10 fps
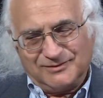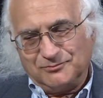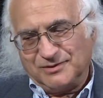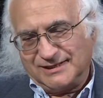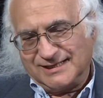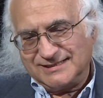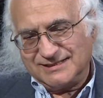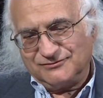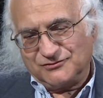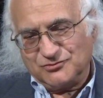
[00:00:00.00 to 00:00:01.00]
But I
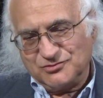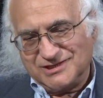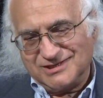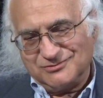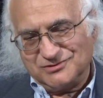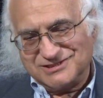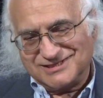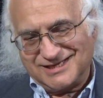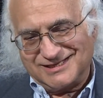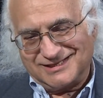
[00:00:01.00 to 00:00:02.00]
think Farouqi would
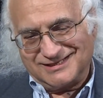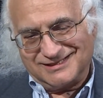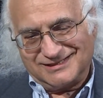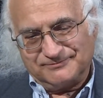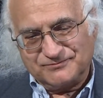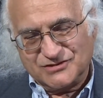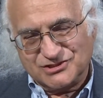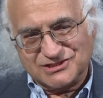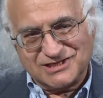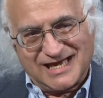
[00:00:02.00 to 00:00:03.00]
say that
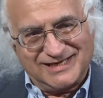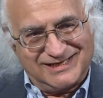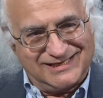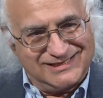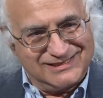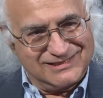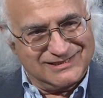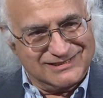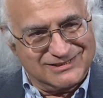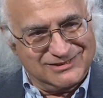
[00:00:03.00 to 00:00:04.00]
society
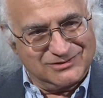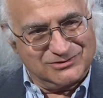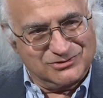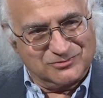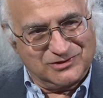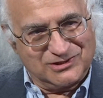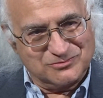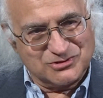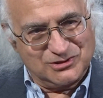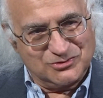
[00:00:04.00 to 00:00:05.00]
is the term that
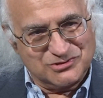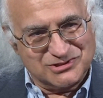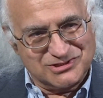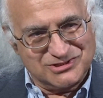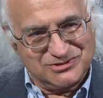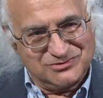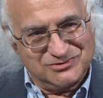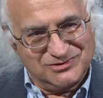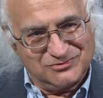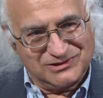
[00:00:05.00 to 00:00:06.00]
comes closest
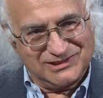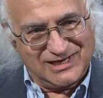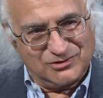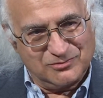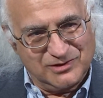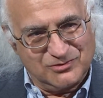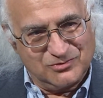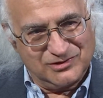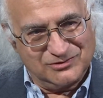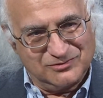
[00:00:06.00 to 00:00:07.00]
to what the Arabic
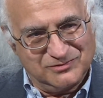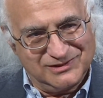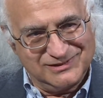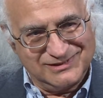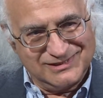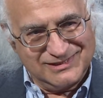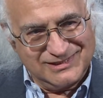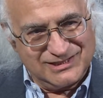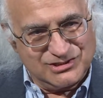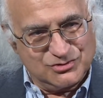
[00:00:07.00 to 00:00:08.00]
word Ummah
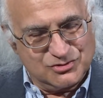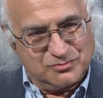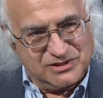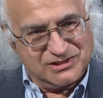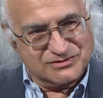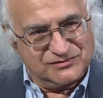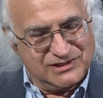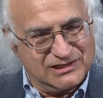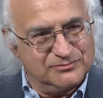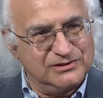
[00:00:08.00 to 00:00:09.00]
is used because of
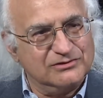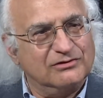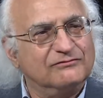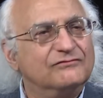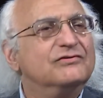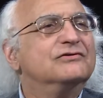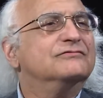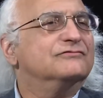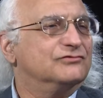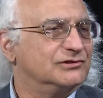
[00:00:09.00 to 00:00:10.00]
the element of
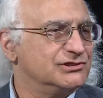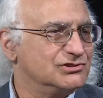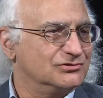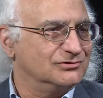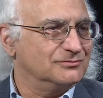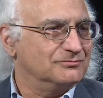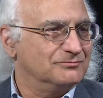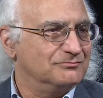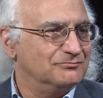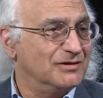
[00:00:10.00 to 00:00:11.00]
volitional
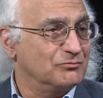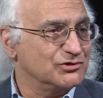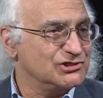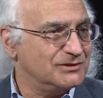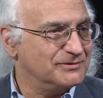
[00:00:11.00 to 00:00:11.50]
membership.